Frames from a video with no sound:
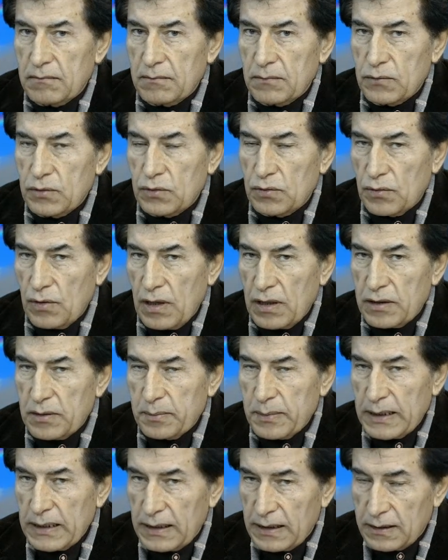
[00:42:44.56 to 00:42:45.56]
do not
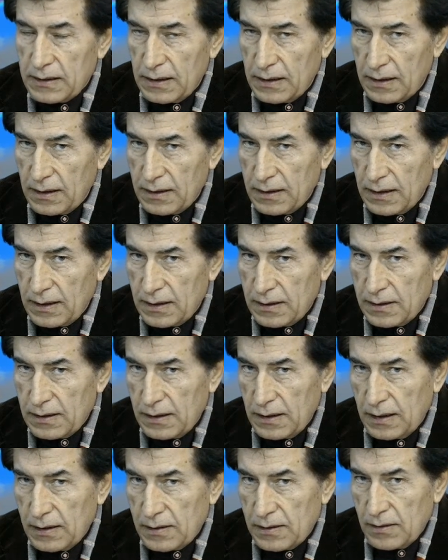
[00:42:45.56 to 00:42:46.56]
mean it in the
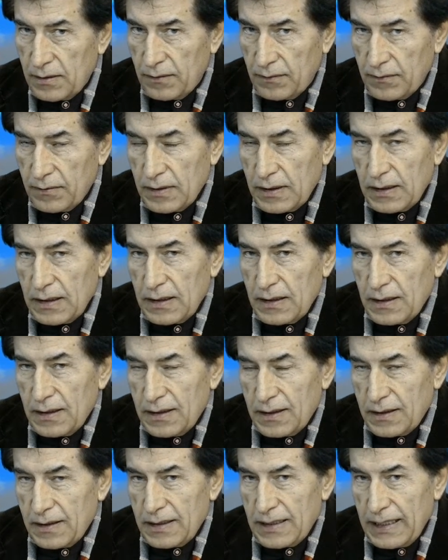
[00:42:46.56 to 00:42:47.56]
sense of
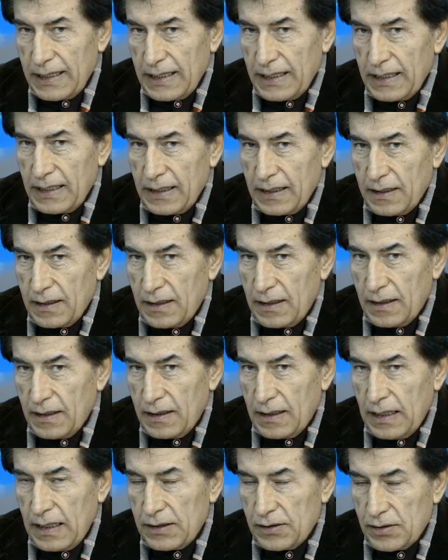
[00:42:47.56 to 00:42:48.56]
the
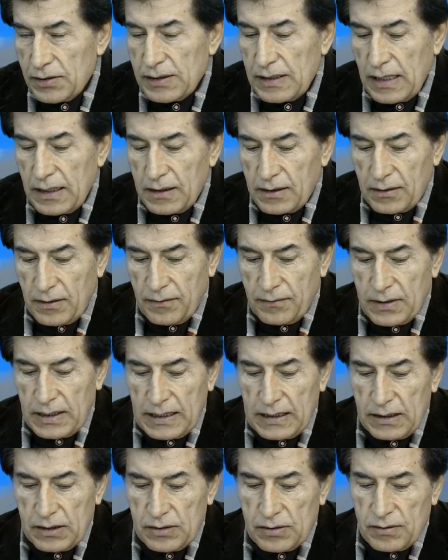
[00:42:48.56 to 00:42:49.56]
understanding of the
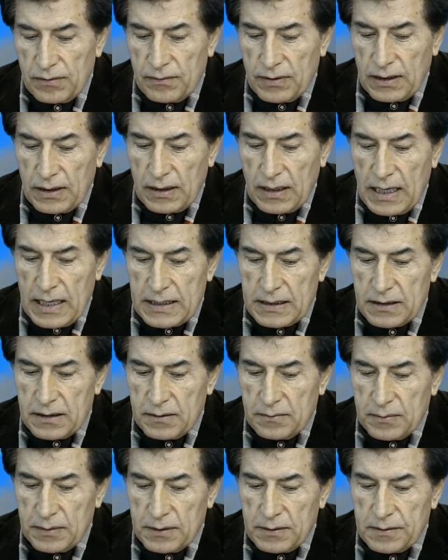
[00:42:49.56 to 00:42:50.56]
age of
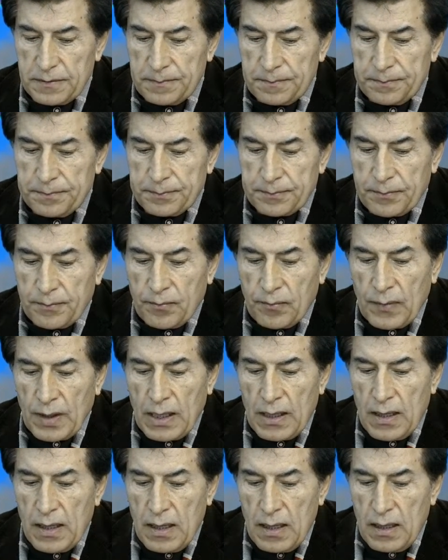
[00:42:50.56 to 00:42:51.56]
enlightenment.
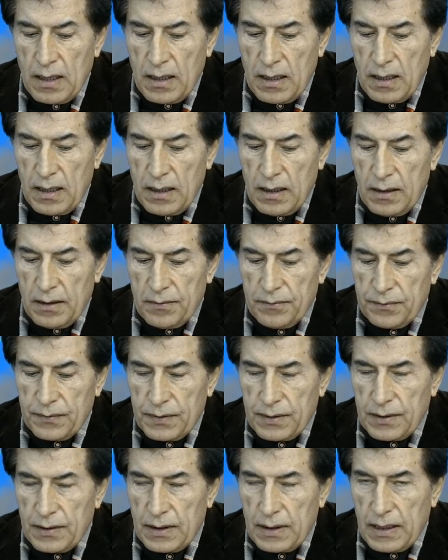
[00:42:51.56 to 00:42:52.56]
Um,
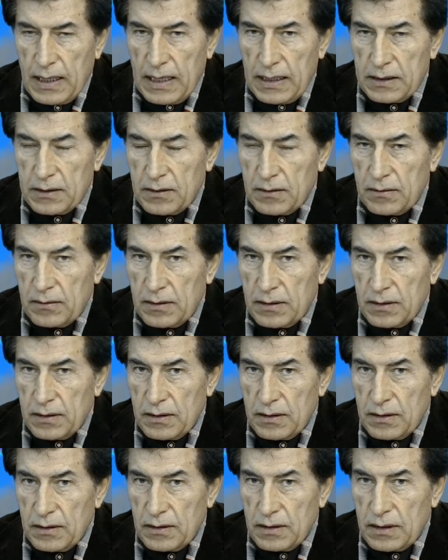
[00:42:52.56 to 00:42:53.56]
that
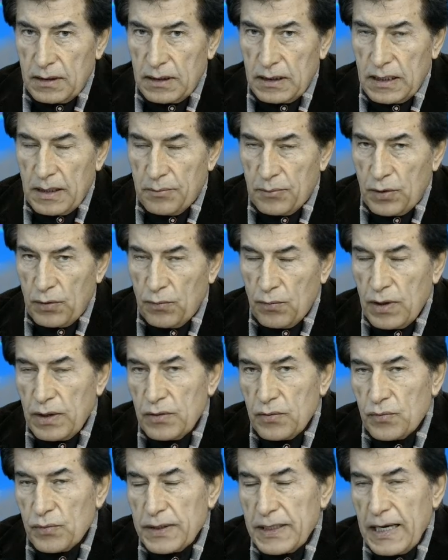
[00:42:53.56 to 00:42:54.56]
number
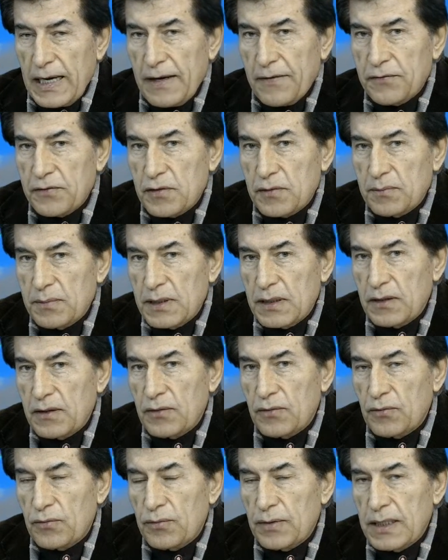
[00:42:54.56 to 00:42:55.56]
one, we have to be
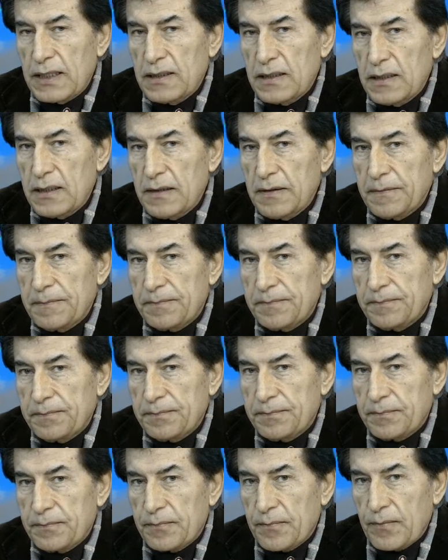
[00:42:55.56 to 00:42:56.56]
ready
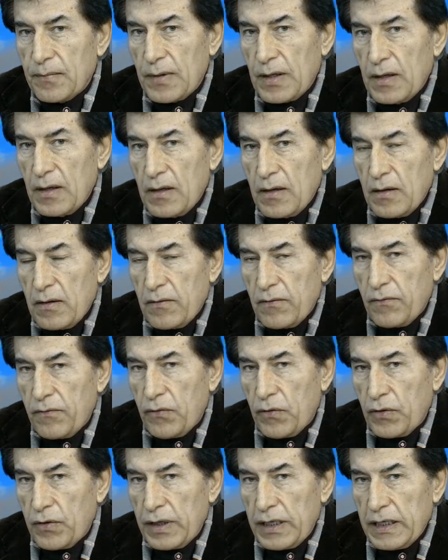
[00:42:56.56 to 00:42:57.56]

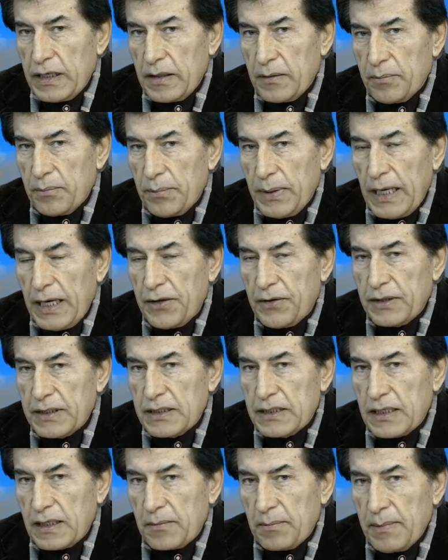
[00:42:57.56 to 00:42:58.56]
for a
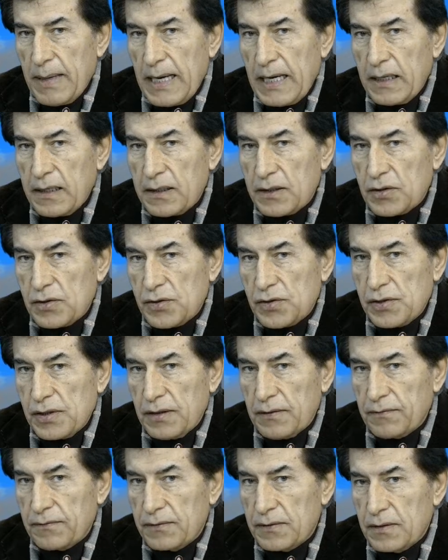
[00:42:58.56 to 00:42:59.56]
paradigmatic
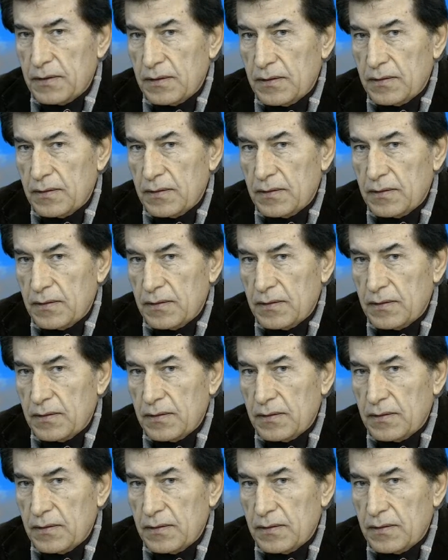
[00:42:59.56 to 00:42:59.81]
shift.